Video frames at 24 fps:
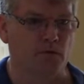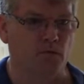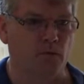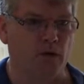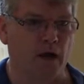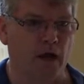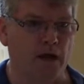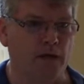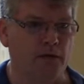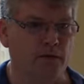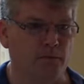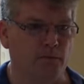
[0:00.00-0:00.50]

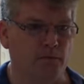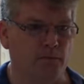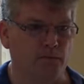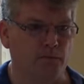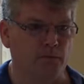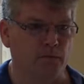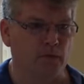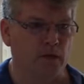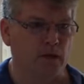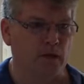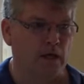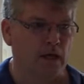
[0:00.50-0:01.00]
right?
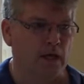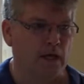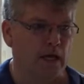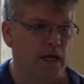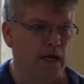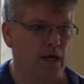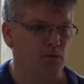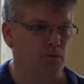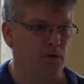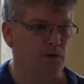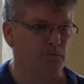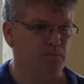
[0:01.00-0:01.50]

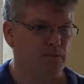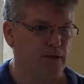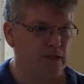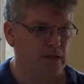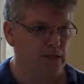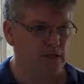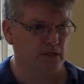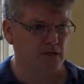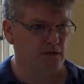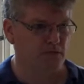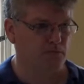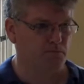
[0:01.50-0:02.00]
It would be
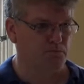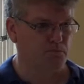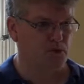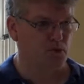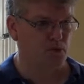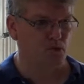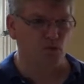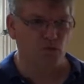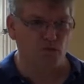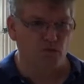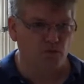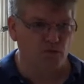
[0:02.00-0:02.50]
these
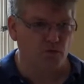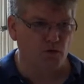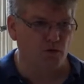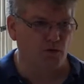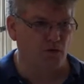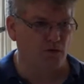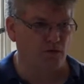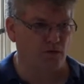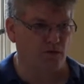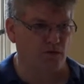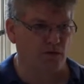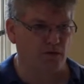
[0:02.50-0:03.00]

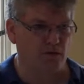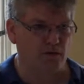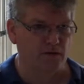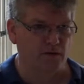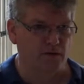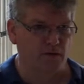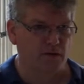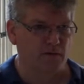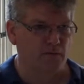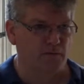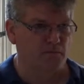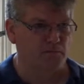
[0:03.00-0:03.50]
beautiful,
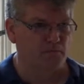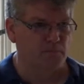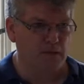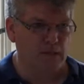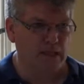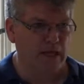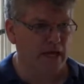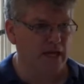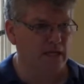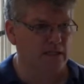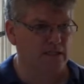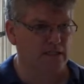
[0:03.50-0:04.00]

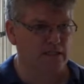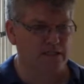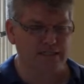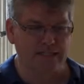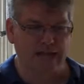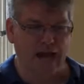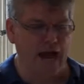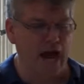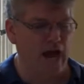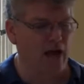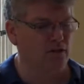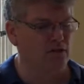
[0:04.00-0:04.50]
blessed,
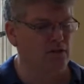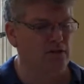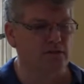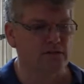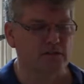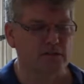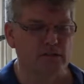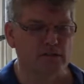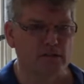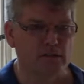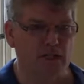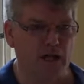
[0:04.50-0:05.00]

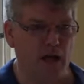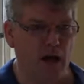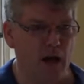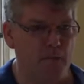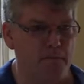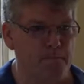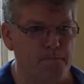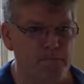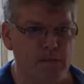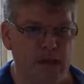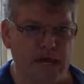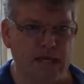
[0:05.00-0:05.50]
talented,
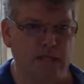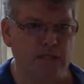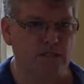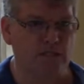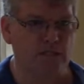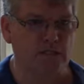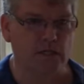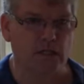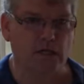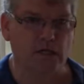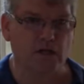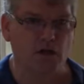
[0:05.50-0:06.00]

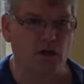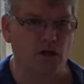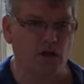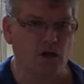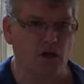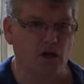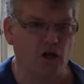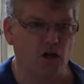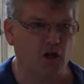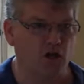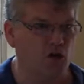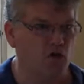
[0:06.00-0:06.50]
amazing,
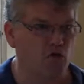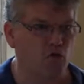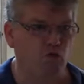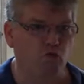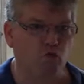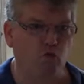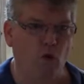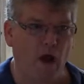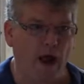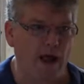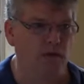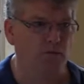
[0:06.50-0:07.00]

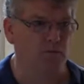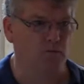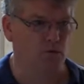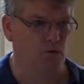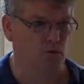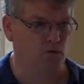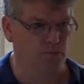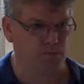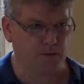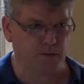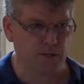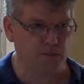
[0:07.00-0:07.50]

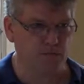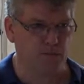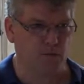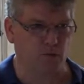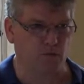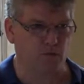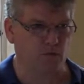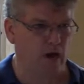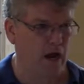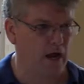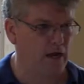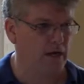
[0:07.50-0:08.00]
incredible
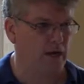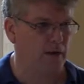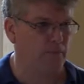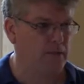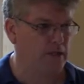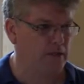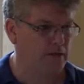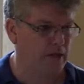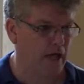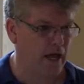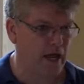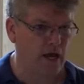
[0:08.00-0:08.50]
people, right? I
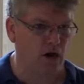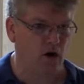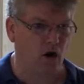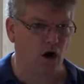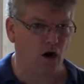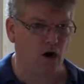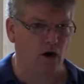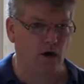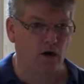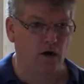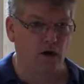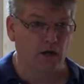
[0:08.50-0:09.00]
mean, they
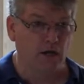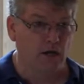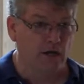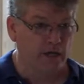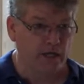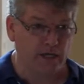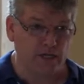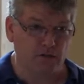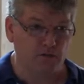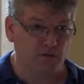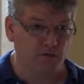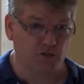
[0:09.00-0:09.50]
are
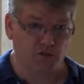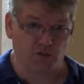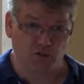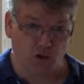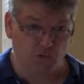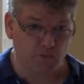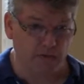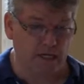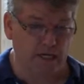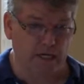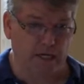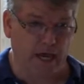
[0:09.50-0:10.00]
in so
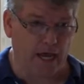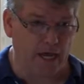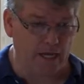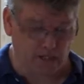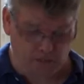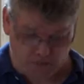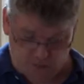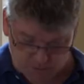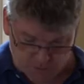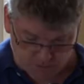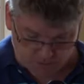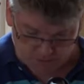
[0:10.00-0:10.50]
many
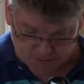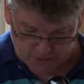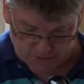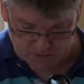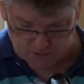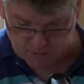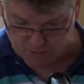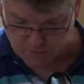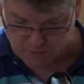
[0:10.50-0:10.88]
cases blessed